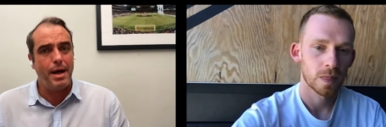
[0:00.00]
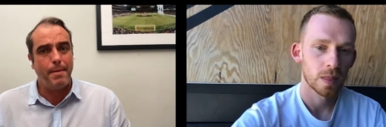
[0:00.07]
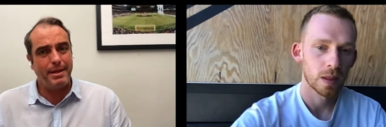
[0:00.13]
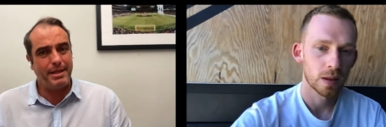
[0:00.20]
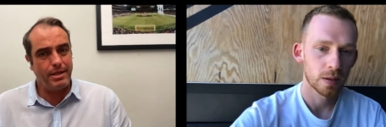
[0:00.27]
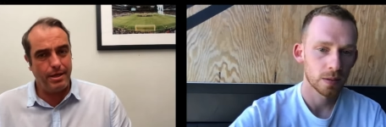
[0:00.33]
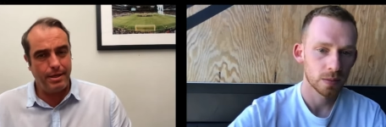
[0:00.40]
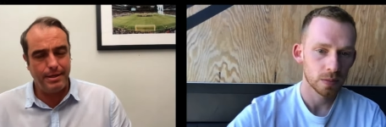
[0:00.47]

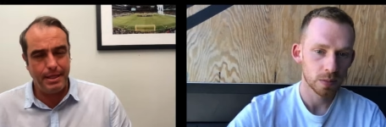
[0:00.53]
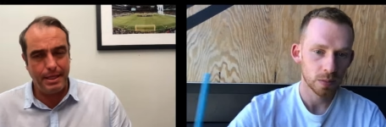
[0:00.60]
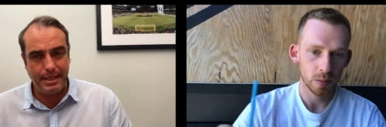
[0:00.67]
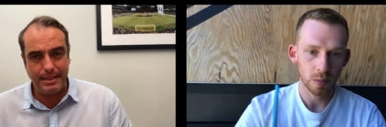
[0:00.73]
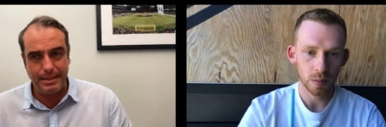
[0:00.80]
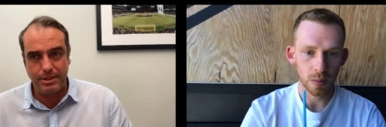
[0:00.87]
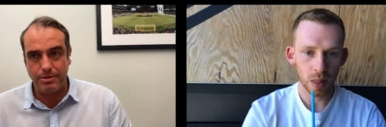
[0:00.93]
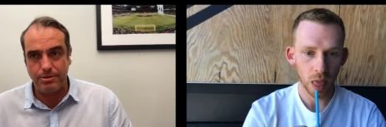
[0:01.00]
Speaker 1: But
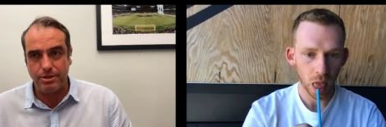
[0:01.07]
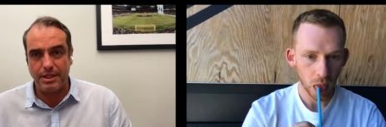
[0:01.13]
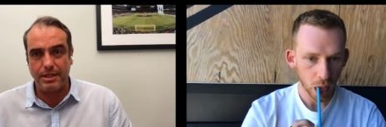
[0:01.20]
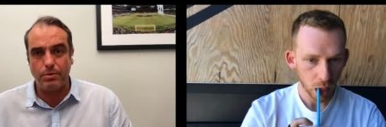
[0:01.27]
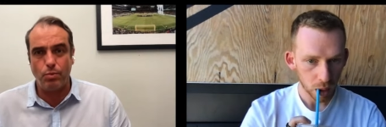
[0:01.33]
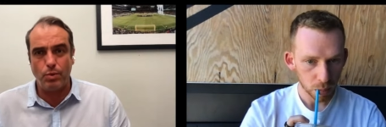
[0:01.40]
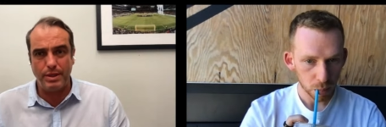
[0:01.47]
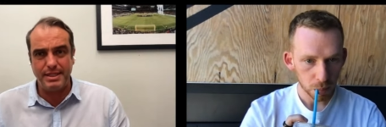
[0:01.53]
to,
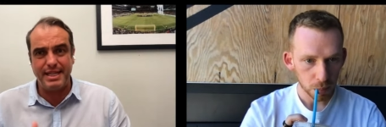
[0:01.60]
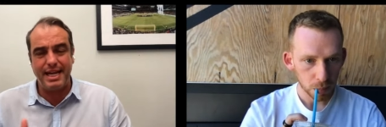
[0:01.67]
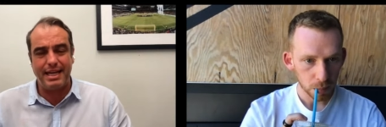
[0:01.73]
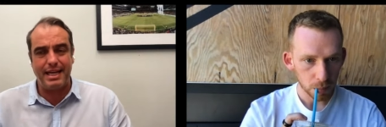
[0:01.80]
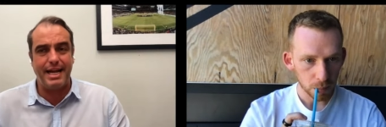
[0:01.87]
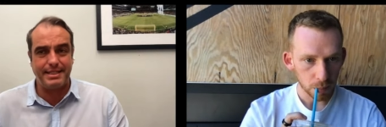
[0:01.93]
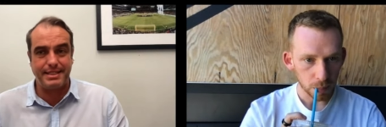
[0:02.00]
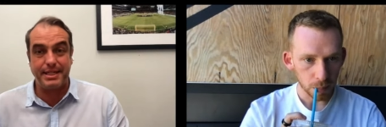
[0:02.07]
what is that
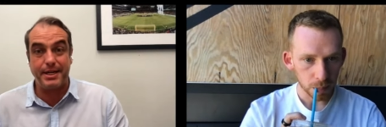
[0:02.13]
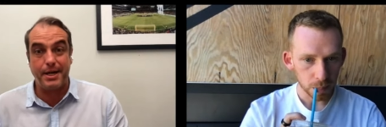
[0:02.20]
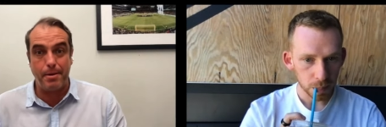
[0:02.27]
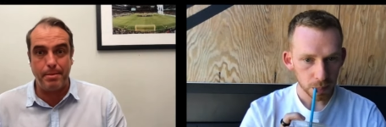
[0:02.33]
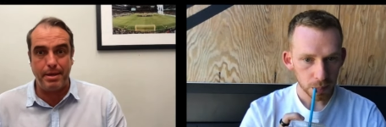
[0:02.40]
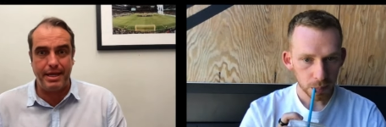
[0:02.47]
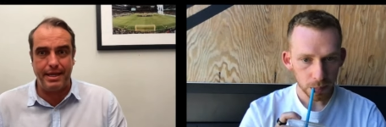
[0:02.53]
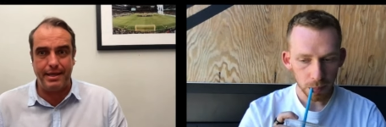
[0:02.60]
like to
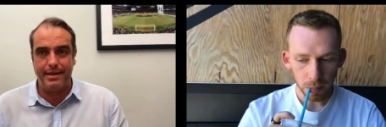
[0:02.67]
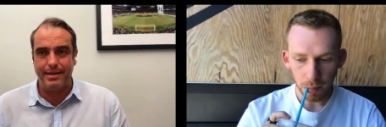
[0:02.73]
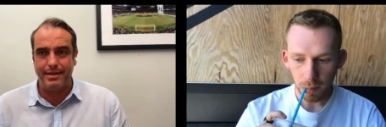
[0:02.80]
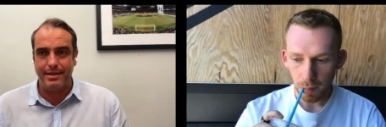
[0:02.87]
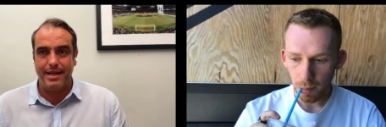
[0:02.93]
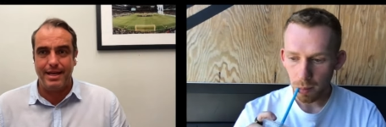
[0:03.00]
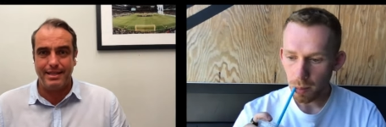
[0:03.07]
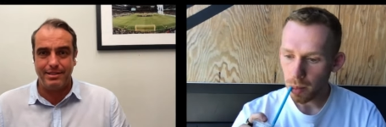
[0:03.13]
come in
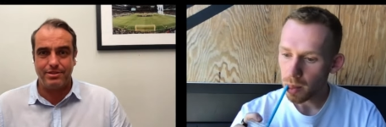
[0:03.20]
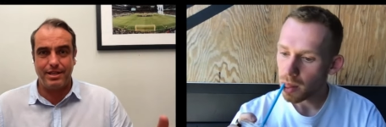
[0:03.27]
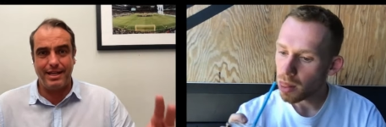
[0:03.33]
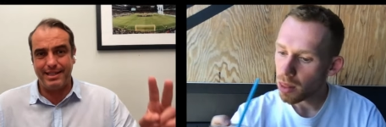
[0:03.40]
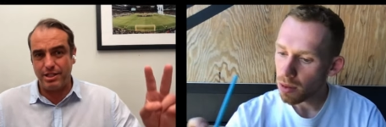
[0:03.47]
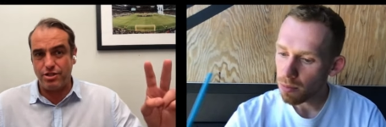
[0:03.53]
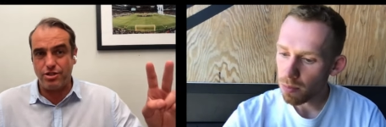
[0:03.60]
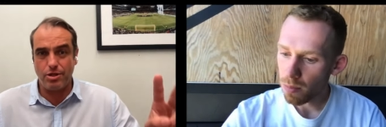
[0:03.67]

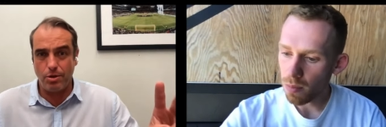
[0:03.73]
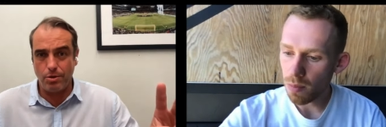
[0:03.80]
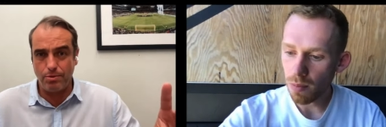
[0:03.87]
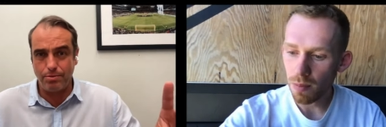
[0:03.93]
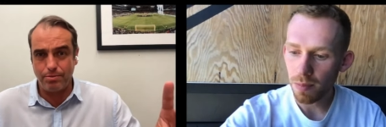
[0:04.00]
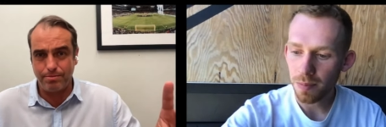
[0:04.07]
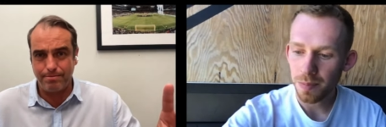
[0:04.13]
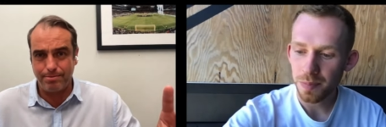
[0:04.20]
at the
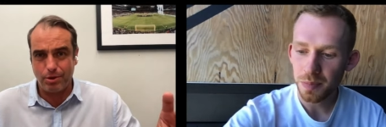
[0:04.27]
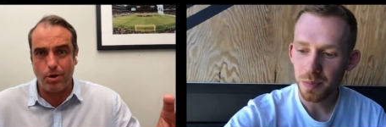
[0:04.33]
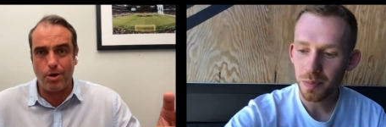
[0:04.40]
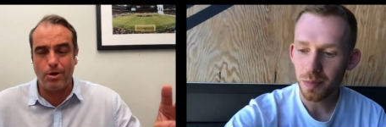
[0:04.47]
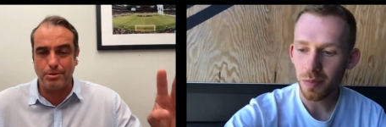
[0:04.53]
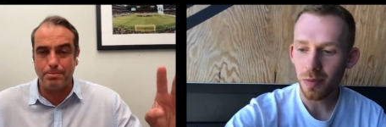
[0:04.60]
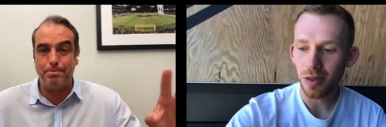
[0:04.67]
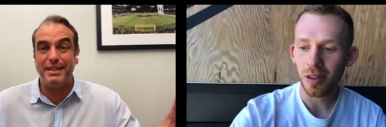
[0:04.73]

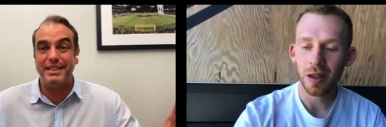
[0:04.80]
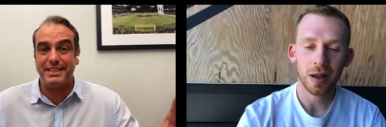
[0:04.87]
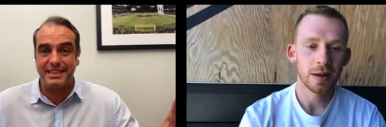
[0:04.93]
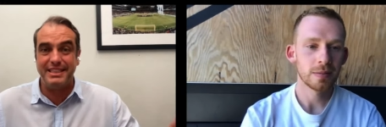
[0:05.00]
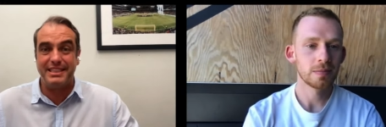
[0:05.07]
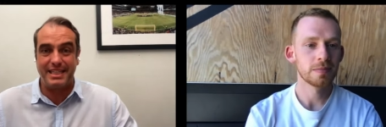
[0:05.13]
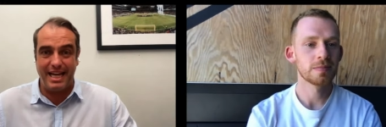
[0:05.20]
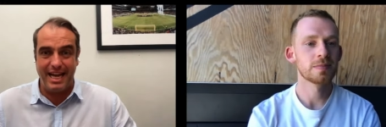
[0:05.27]
so-called
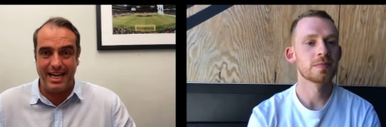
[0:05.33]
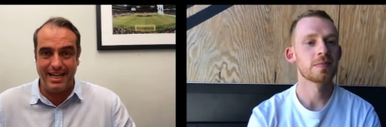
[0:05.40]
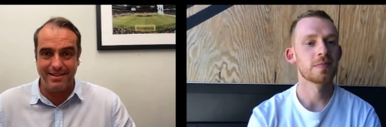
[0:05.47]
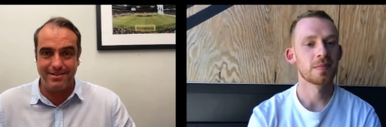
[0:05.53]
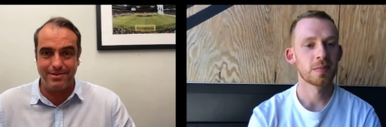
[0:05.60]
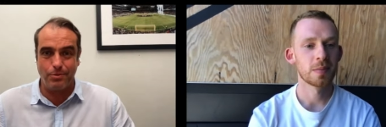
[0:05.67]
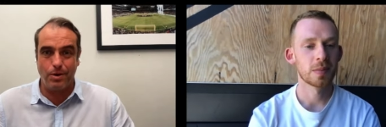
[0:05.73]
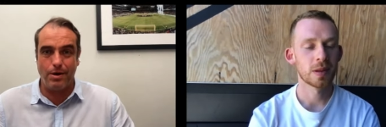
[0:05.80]
business
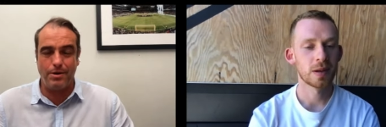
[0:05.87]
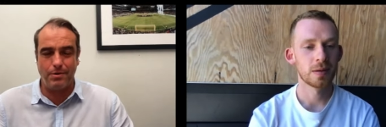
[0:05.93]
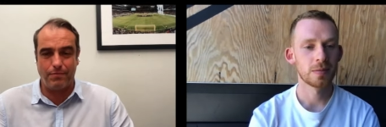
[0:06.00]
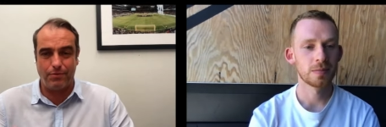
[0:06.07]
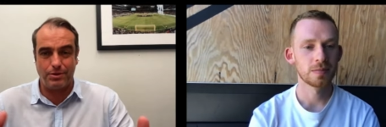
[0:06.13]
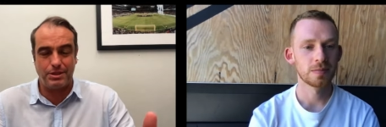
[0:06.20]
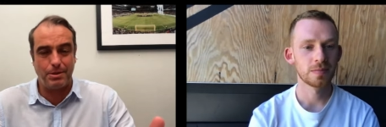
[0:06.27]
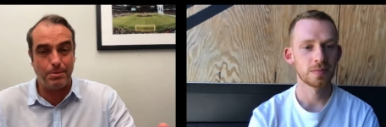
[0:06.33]
end, where you, for